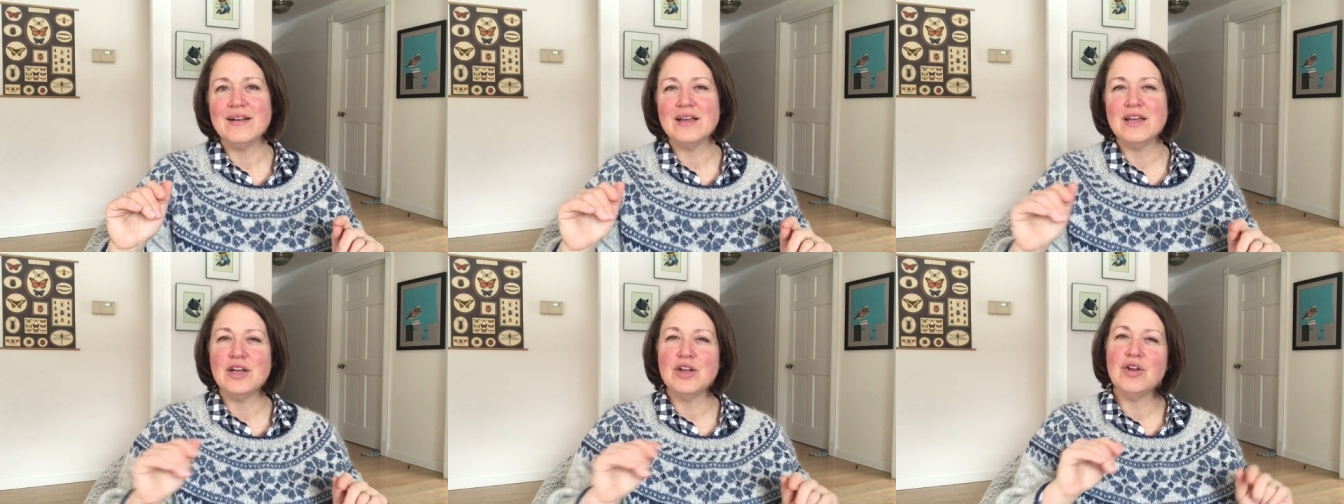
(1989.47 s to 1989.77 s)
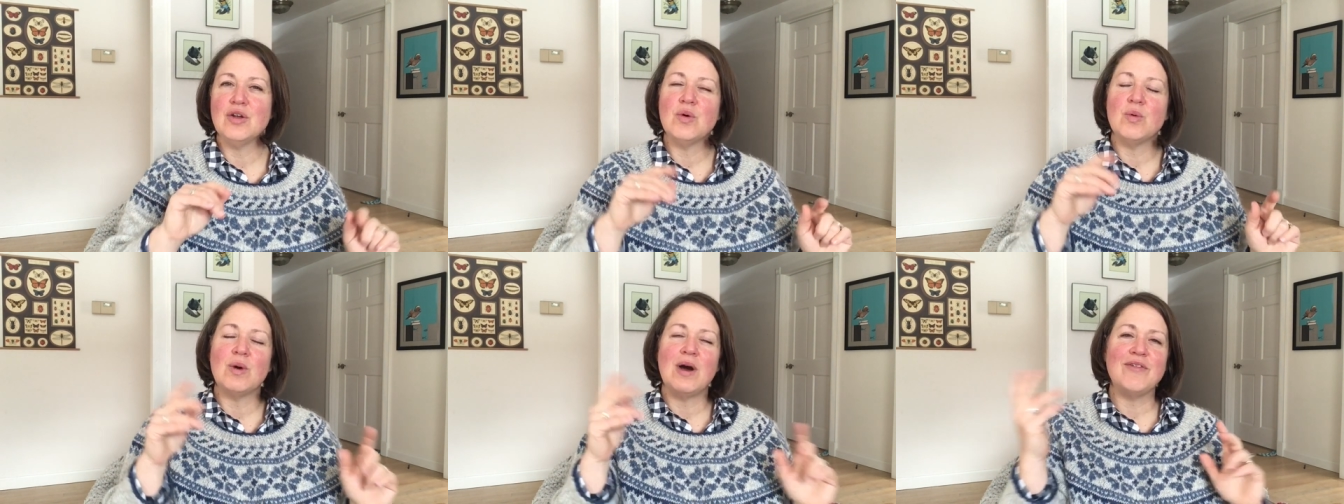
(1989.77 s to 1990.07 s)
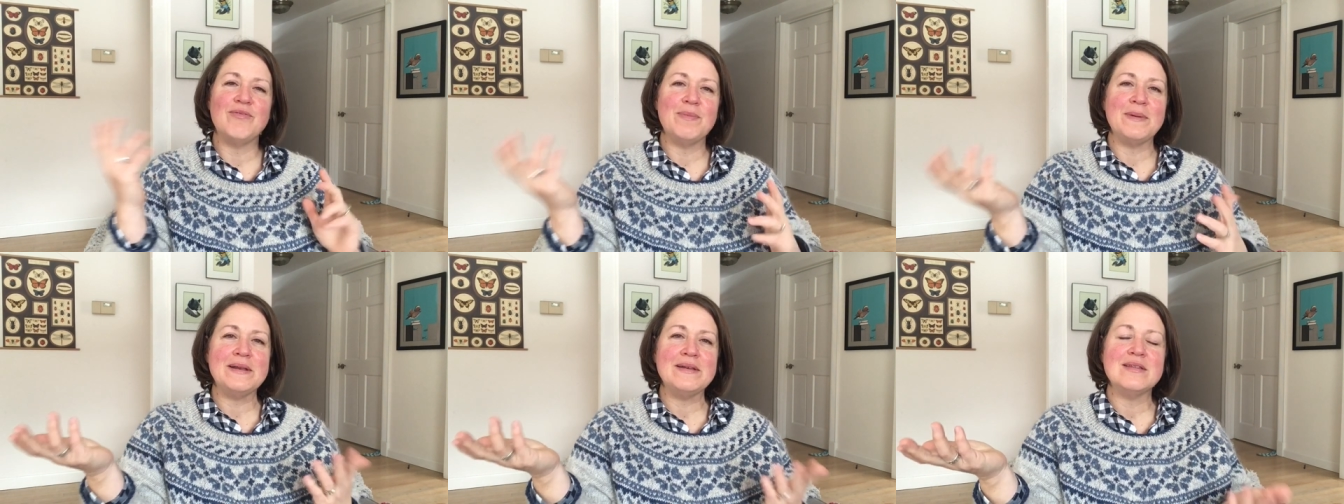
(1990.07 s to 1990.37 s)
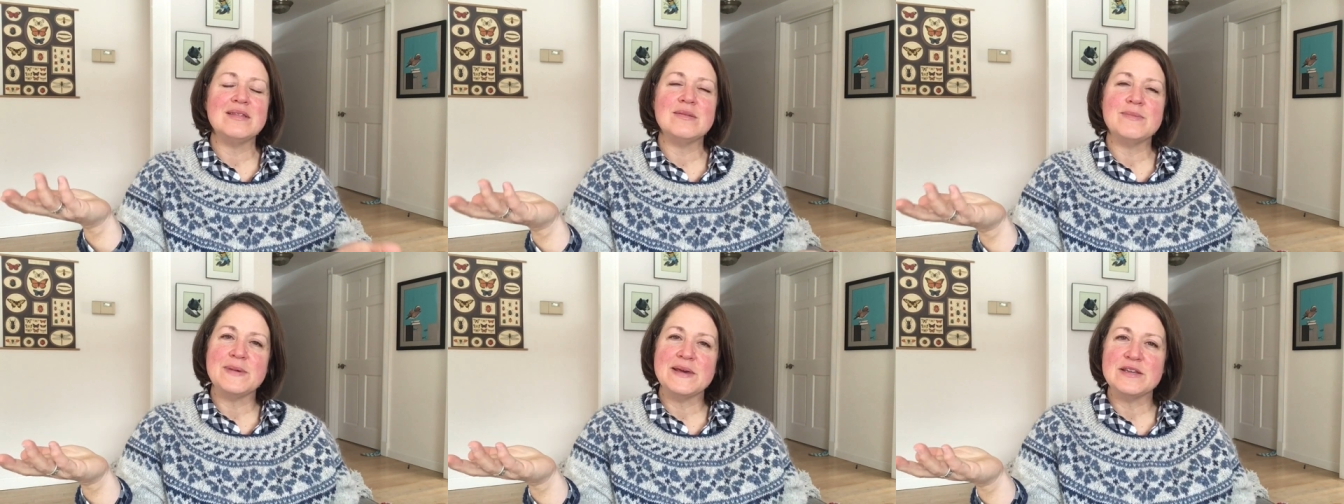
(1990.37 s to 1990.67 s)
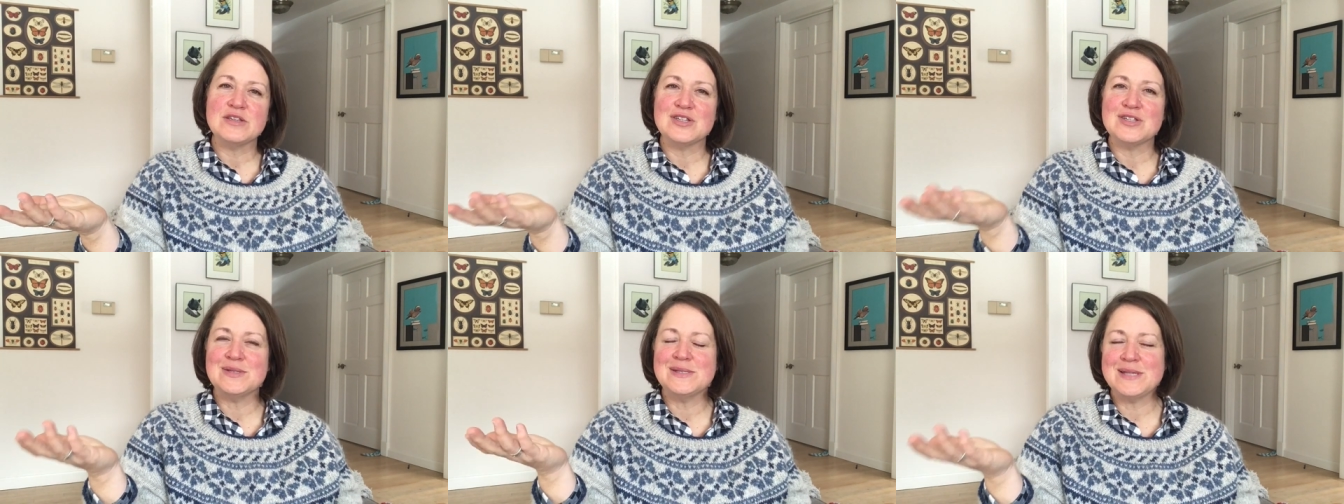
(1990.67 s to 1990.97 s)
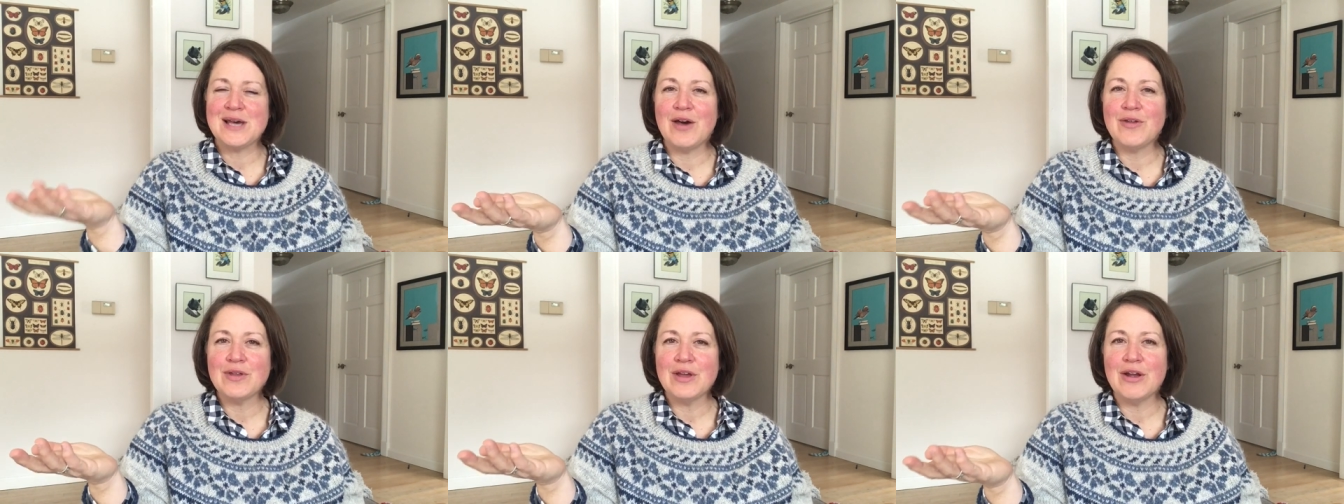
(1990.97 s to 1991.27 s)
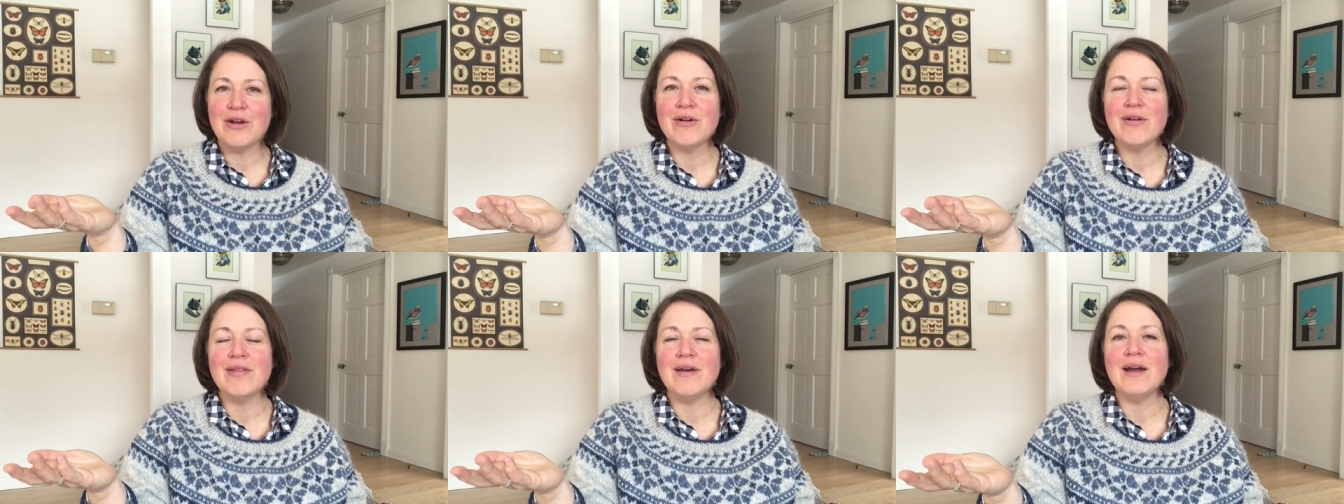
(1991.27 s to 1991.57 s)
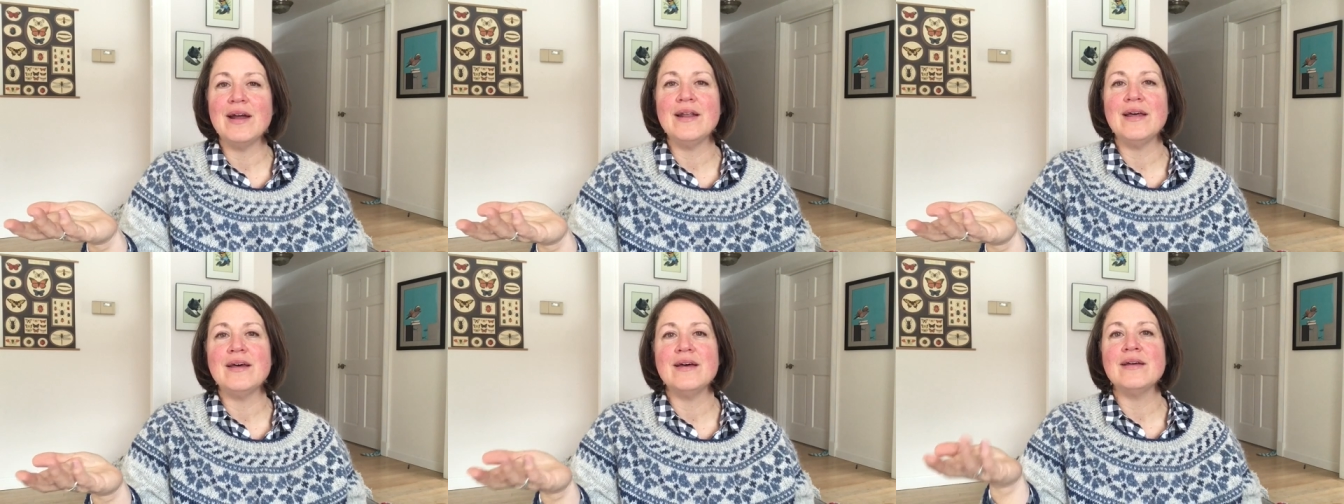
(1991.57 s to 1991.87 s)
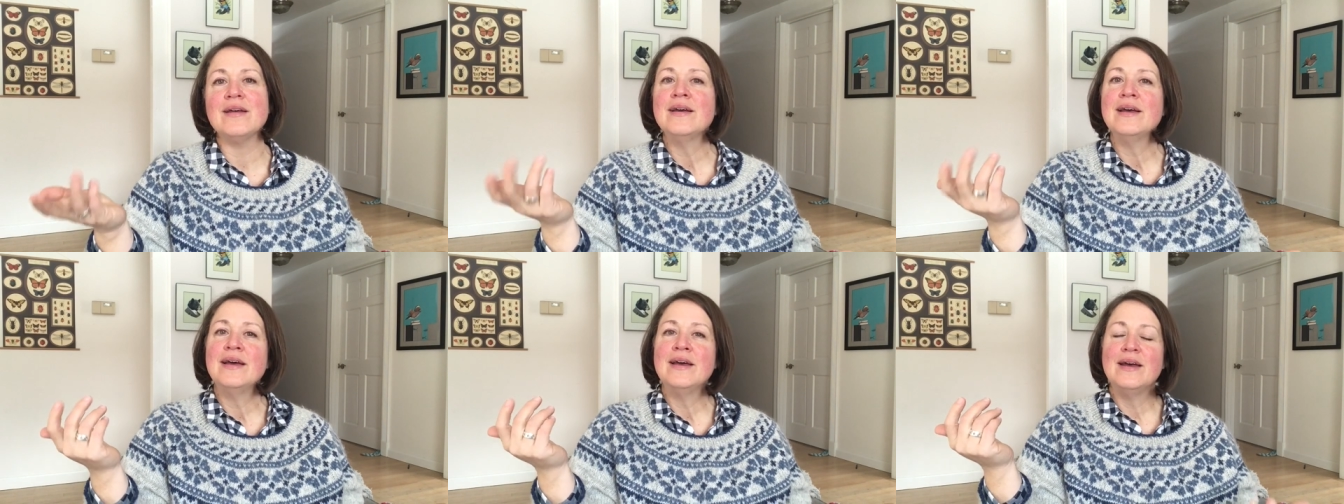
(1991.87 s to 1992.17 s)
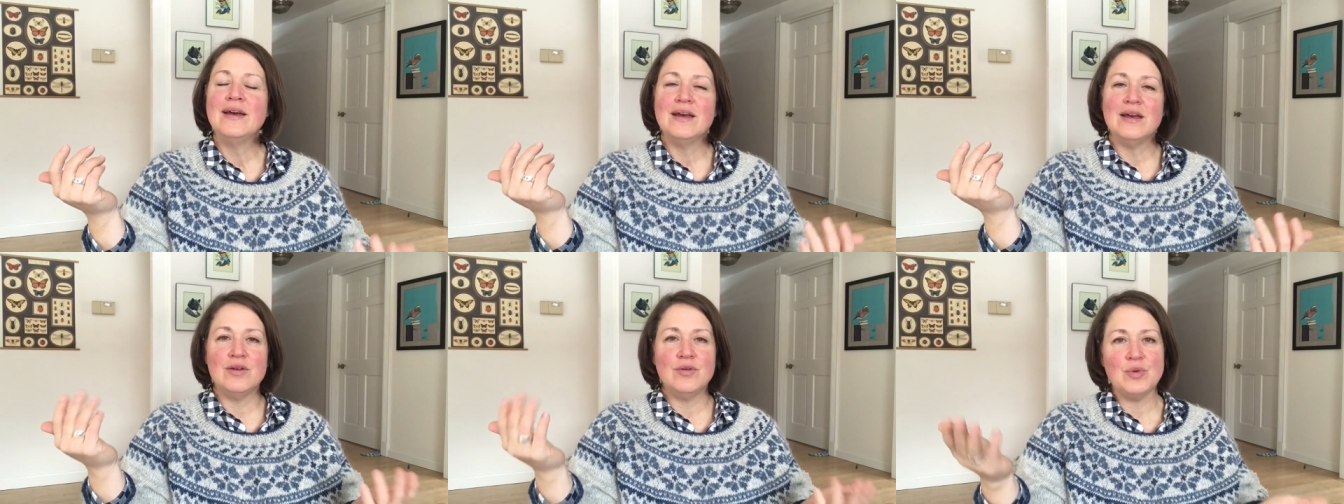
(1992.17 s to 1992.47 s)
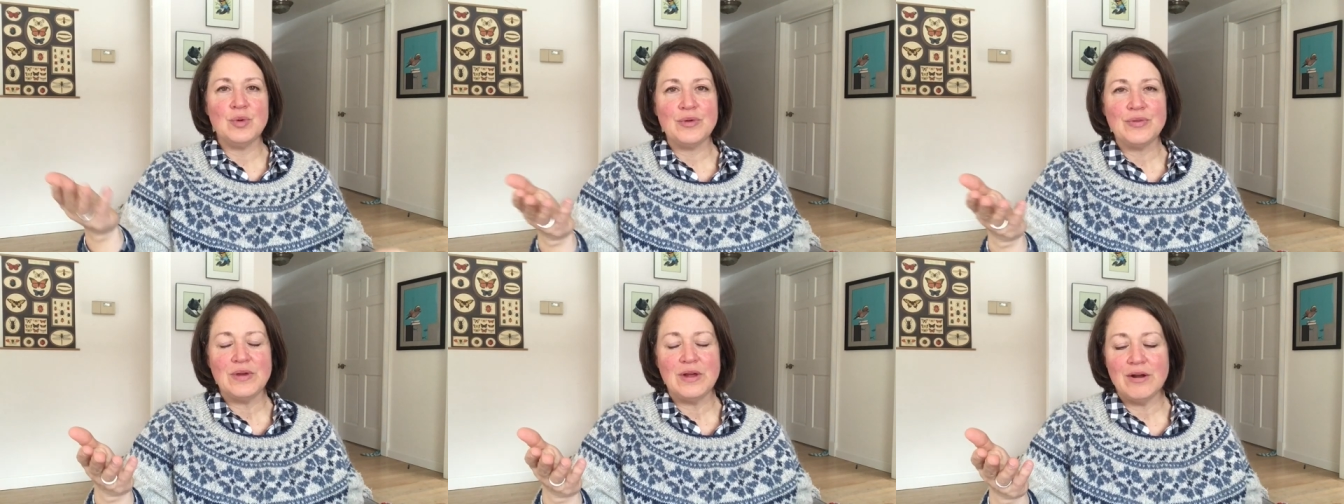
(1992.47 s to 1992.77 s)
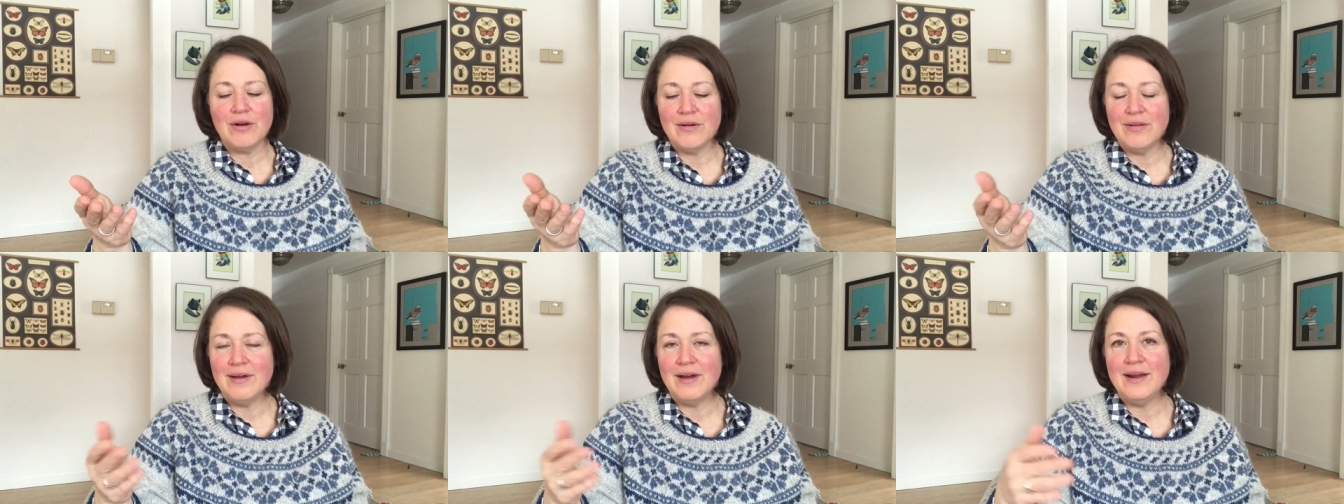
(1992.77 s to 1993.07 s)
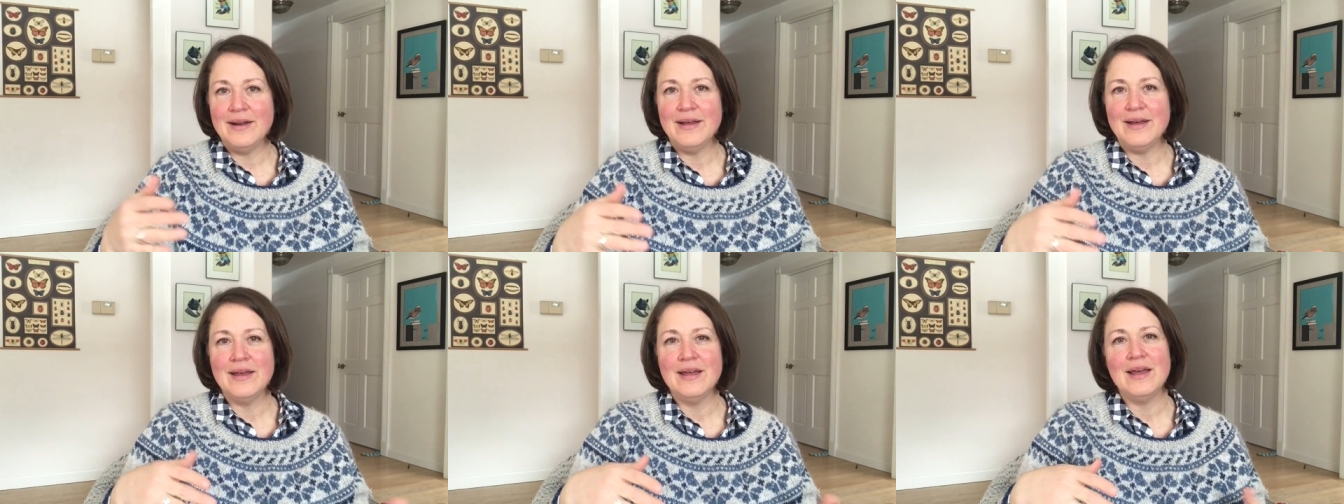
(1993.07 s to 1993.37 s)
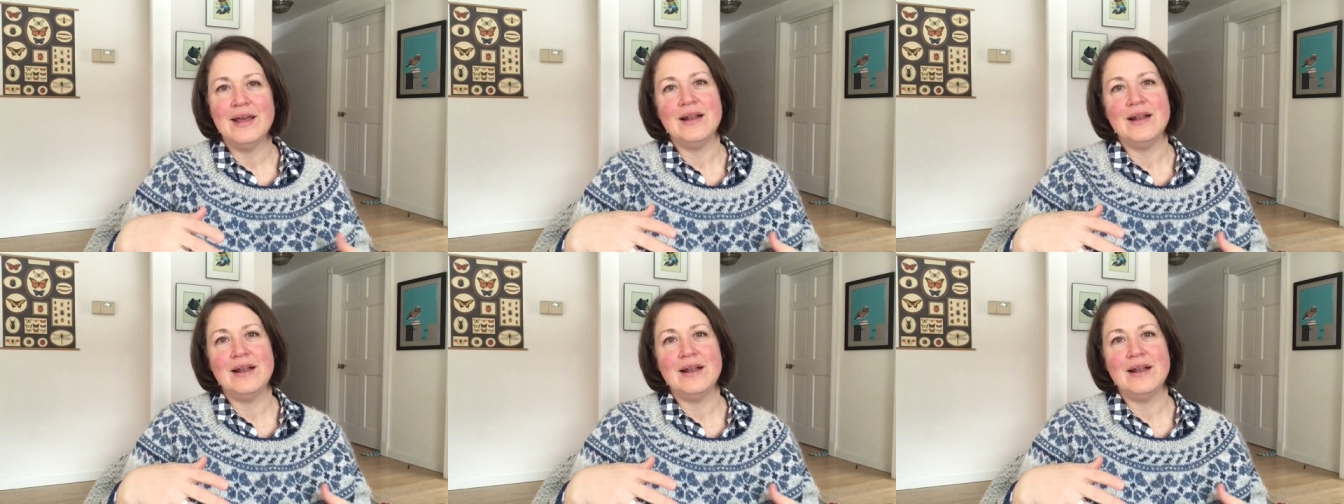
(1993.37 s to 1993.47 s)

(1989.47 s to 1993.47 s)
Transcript: you know, I've been to the beach in South Carolina and North Carolina,